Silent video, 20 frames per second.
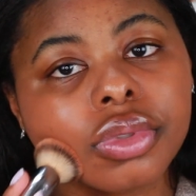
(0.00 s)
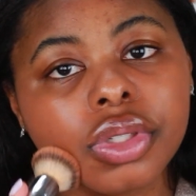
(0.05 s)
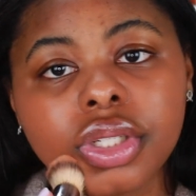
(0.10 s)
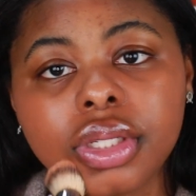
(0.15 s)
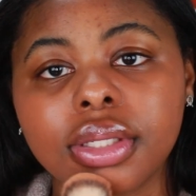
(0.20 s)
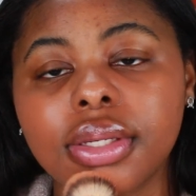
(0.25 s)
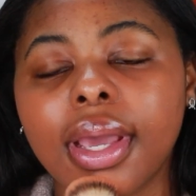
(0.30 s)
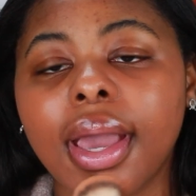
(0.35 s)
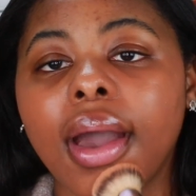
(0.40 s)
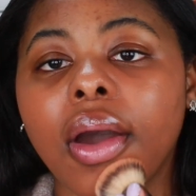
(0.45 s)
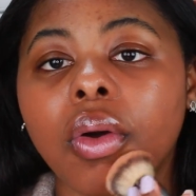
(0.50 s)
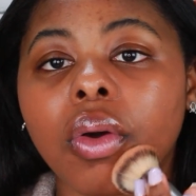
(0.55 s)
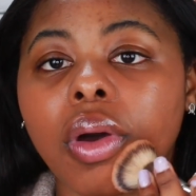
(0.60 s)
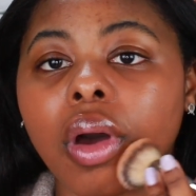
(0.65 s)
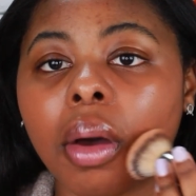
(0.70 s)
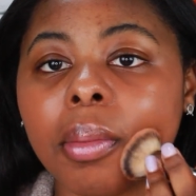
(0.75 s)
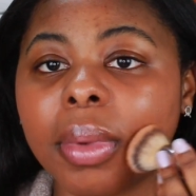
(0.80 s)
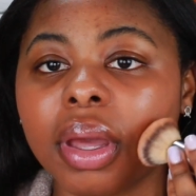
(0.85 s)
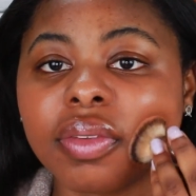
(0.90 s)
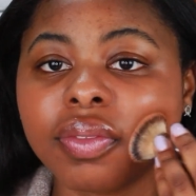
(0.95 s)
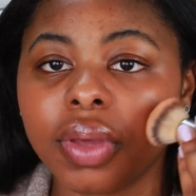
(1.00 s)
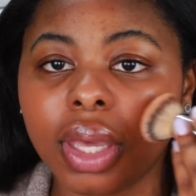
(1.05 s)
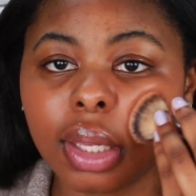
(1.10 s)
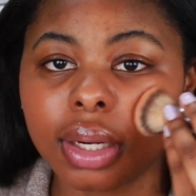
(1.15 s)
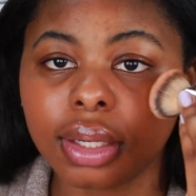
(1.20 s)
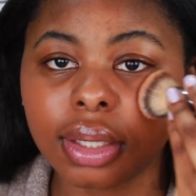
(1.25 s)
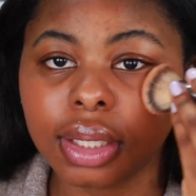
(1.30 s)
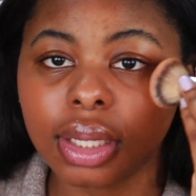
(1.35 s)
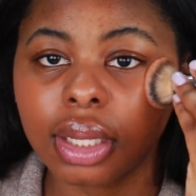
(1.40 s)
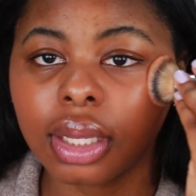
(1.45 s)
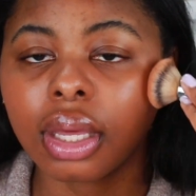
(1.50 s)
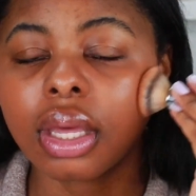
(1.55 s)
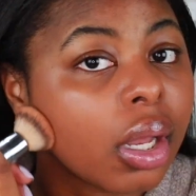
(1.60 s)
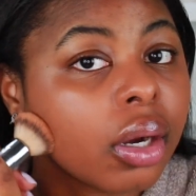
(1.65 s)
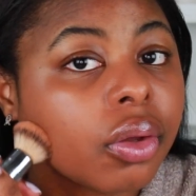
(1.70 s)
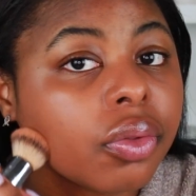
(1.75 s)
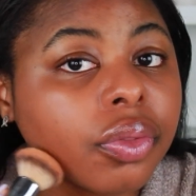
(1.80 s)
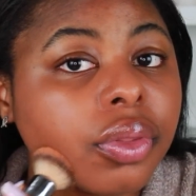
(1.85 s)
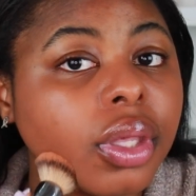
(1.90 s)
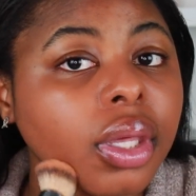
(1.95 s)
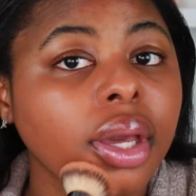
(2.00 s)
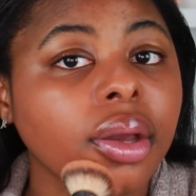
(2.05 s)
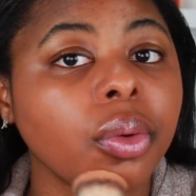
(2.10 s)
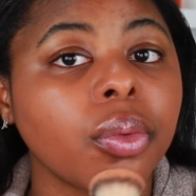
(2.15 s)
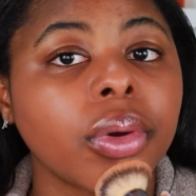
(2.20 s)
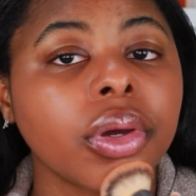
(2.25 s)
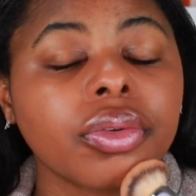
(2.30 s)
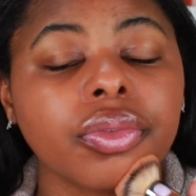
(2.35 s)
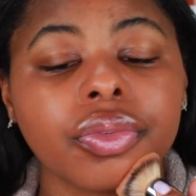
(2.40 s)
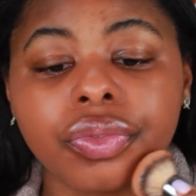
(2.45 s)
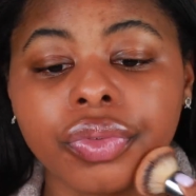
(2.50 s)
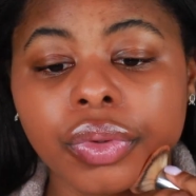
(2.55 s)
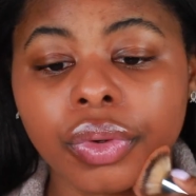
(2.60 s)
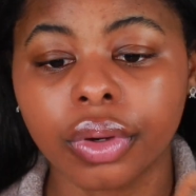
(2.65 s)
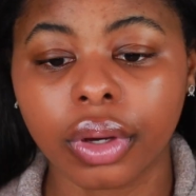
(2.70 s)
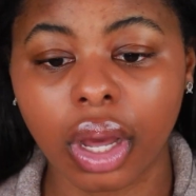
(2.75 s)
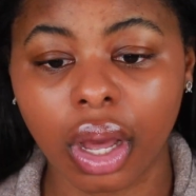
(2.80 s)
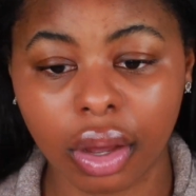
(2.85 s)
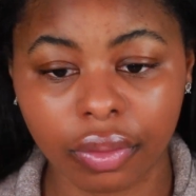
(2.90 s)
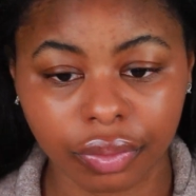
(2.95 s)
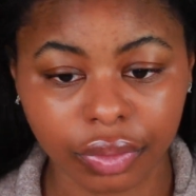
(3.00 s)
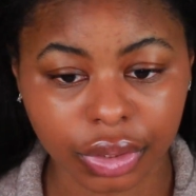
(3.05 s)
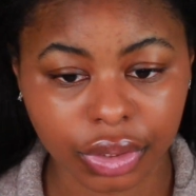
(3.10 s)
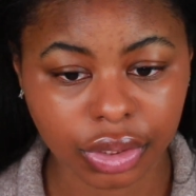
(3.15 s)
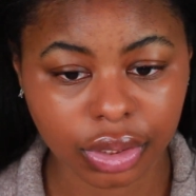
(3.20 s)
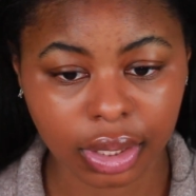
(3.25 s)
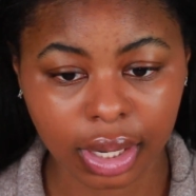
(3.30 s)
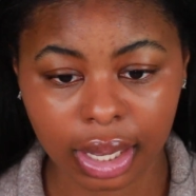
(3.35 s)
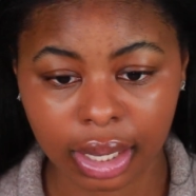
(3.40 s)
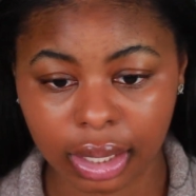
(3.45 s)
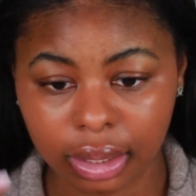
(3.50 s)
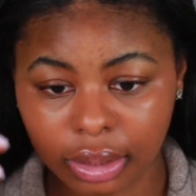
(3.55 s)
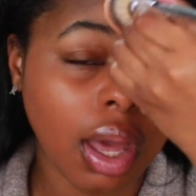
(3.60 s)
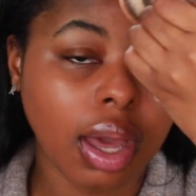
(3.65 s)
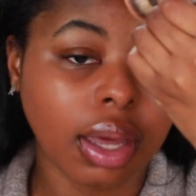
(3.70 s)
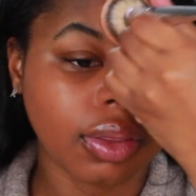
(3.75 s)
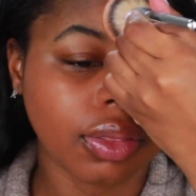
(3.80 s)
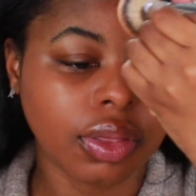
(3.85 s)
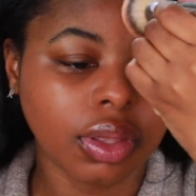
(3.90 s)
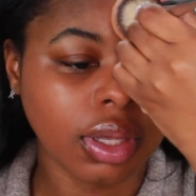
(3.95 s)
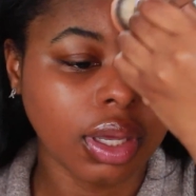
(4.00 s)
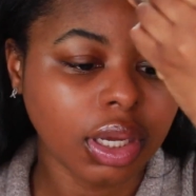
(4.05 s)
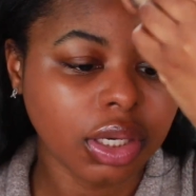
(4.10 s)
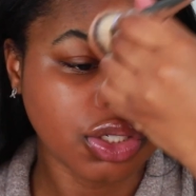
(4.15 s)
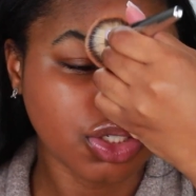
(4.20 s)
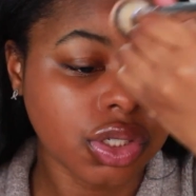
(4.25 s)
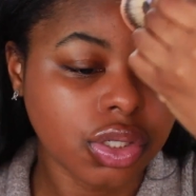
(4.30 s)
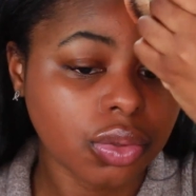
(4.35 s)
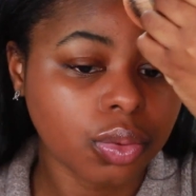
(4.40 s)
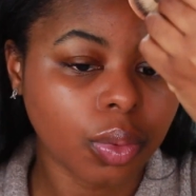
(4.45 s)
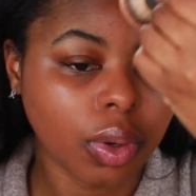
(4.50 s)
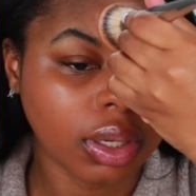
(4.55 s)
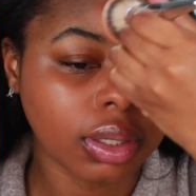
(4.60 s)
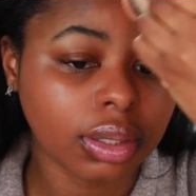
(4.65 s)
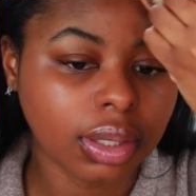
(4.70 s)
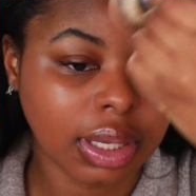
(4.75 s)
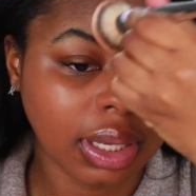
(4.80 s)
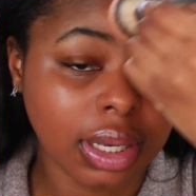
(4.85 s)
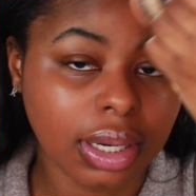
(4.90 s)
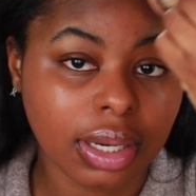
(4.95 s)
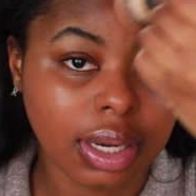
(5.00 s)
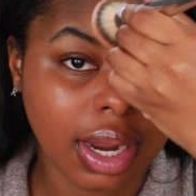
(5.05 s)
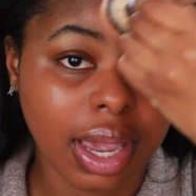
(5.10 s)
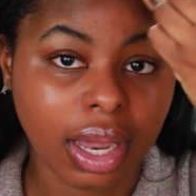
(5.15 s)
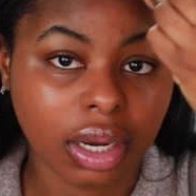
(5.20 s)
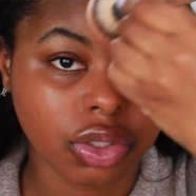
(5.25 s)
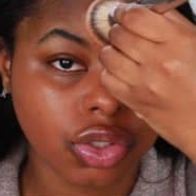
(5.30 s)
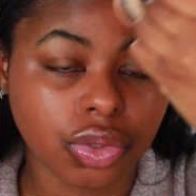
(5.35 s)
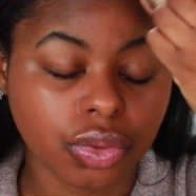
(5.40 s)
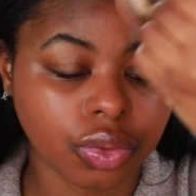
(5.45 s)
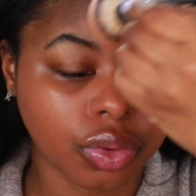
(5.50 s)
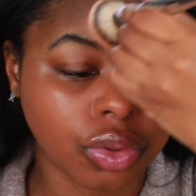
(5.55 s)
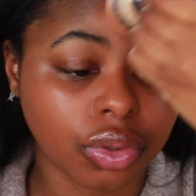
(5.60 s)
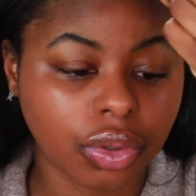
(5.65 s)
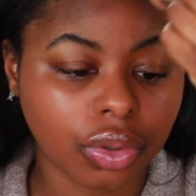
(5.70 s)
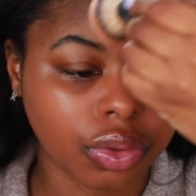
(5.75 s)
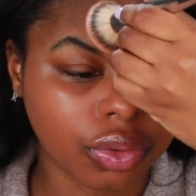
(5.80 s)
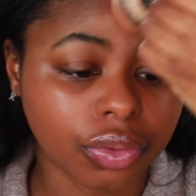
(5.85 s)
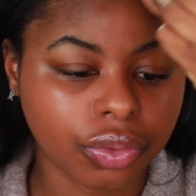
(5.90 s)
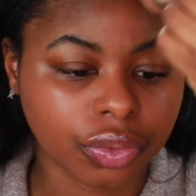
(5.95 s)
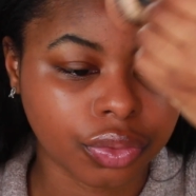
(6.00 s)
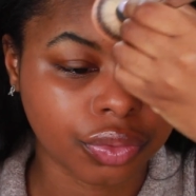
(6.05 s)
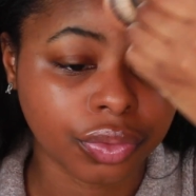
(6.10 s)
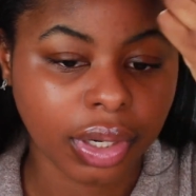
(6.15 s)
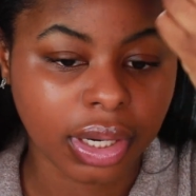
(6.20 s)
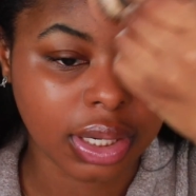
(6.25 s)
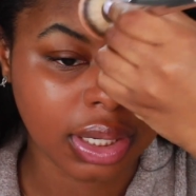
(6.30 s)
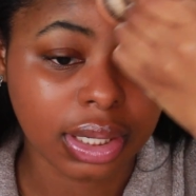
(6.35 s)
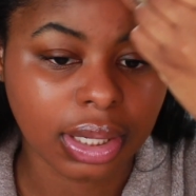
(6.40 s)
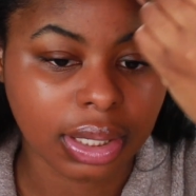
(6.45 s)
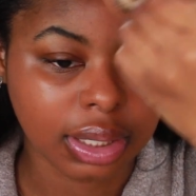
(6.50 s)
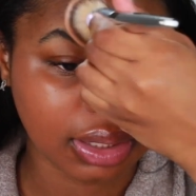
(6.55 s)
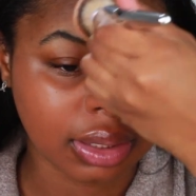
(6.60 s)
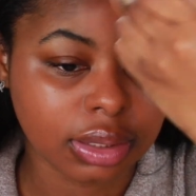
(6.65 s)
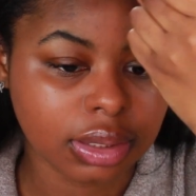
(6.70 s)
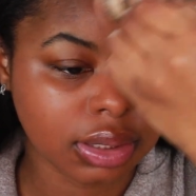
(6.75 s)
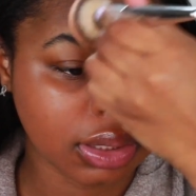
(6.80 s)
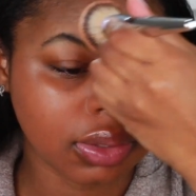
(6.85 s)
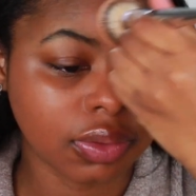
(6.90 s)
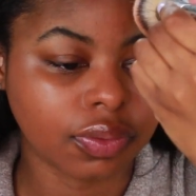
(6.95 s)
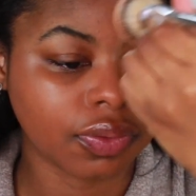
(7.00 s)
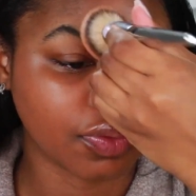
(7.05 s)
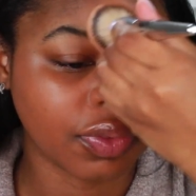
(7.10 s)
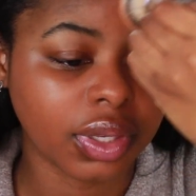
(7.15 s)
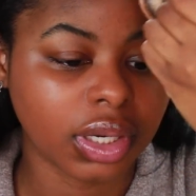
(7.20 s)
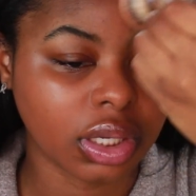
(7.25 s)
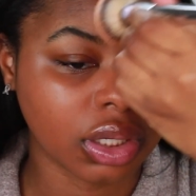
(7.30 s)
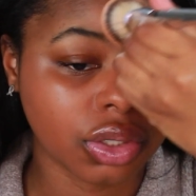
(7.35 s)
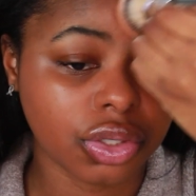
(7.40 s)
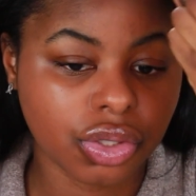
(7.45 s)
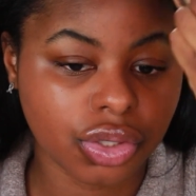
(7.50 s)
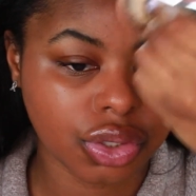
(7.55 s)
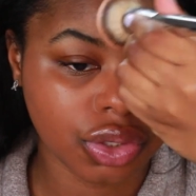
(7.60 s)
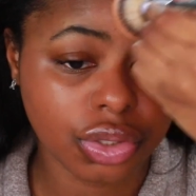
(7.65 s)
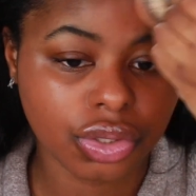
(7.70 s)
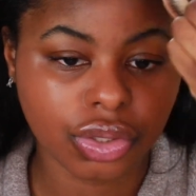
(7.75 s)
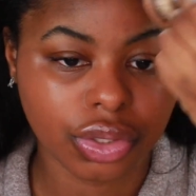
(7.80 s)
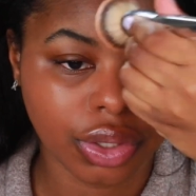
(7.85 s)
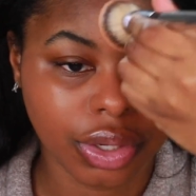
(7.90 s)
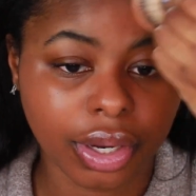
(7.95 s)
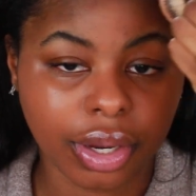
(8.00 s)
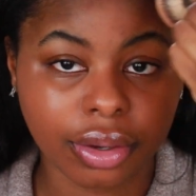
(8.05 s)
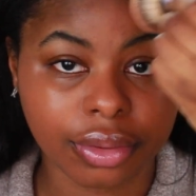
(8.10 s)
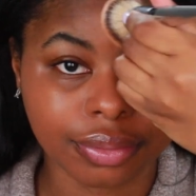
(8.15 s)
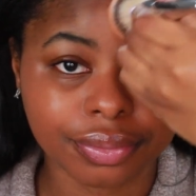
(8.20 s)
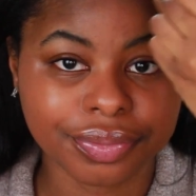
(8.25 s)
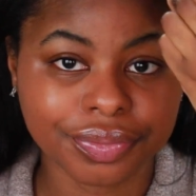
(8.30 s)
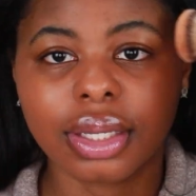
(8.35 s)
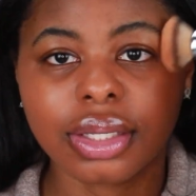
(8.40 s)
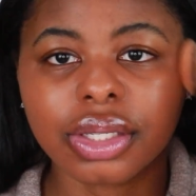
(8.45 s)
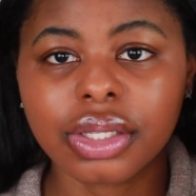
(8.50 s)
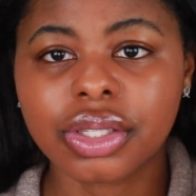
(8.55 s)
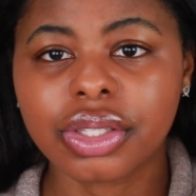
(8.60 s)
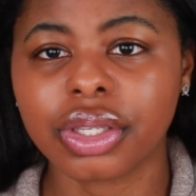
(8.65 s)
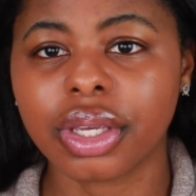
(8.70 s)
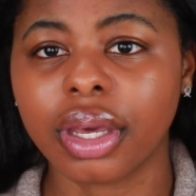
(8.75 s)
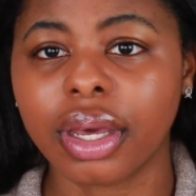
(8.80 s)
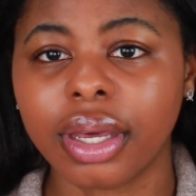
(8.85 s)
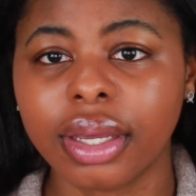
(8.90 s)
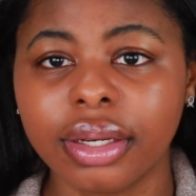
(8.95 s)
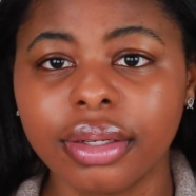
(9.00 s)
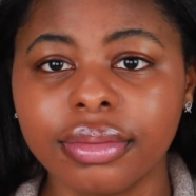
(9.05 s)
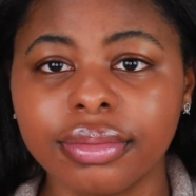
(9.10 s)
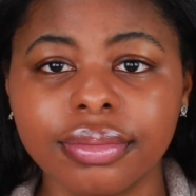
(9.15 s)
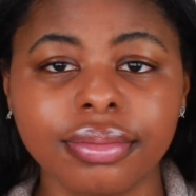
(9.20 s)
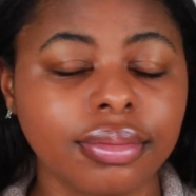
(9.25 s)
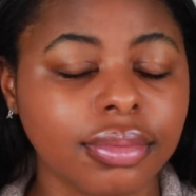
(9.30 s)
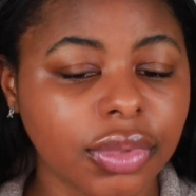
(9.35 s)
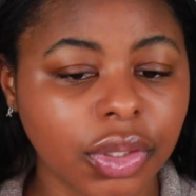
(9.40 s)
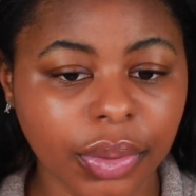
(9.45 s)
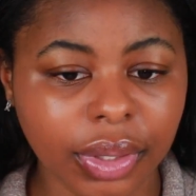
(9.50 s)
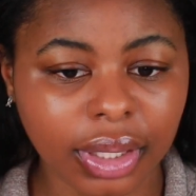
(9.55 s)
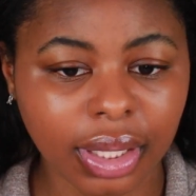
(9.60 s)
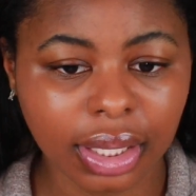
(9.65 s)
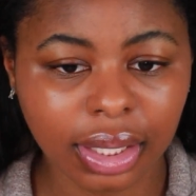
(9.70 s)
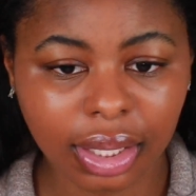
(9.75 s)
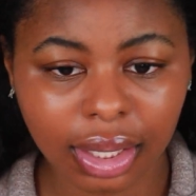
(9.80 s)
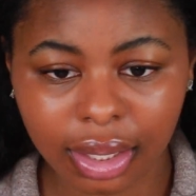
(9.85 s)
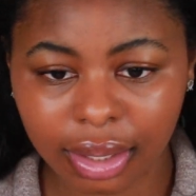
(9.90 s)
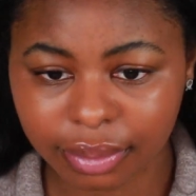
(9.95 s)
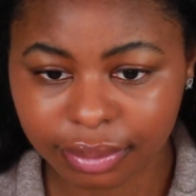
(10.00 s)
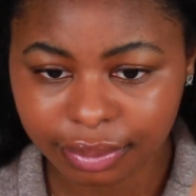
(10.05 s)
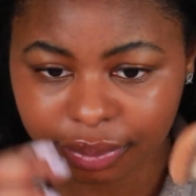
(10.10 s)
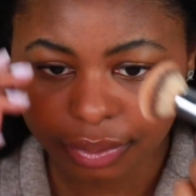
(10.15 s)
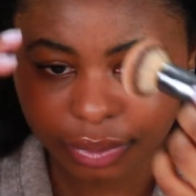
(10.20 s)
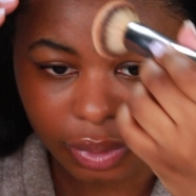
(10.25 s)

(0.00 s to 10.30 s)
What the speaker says: just out on my vanity. I don't think I want full coverage today. I think I just want like a natural radiant finish, you know? Is this good? Do we like it?